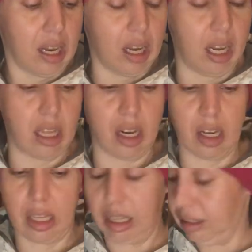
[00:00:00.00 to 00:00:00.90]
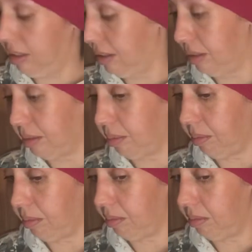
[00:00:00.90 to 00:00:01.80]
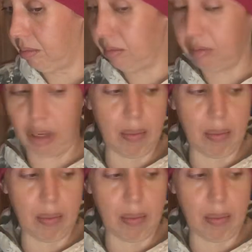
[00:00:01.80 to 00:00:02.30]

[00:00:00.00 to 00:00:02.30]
either, um, you